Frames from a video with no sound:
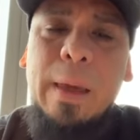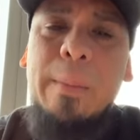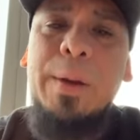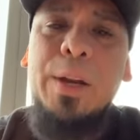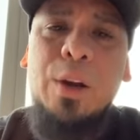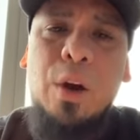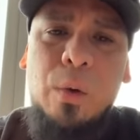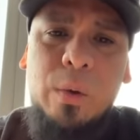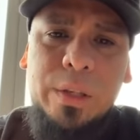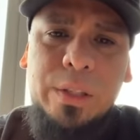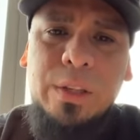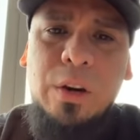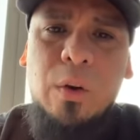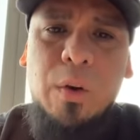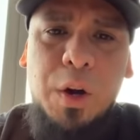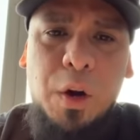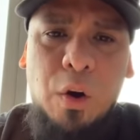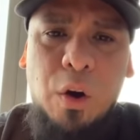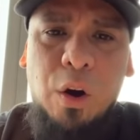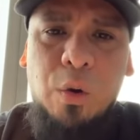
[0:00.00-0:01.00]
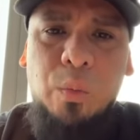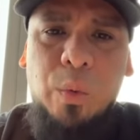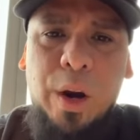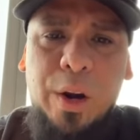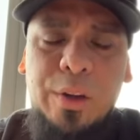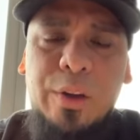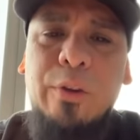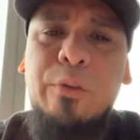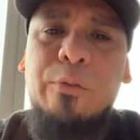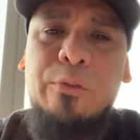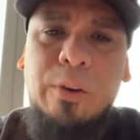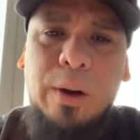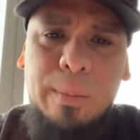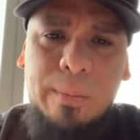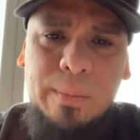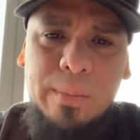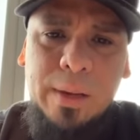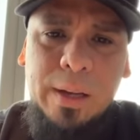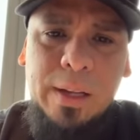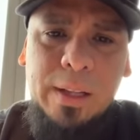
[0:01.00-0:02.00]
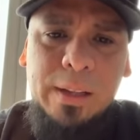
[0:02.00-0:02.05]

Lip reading: let me know what's going on where you're from.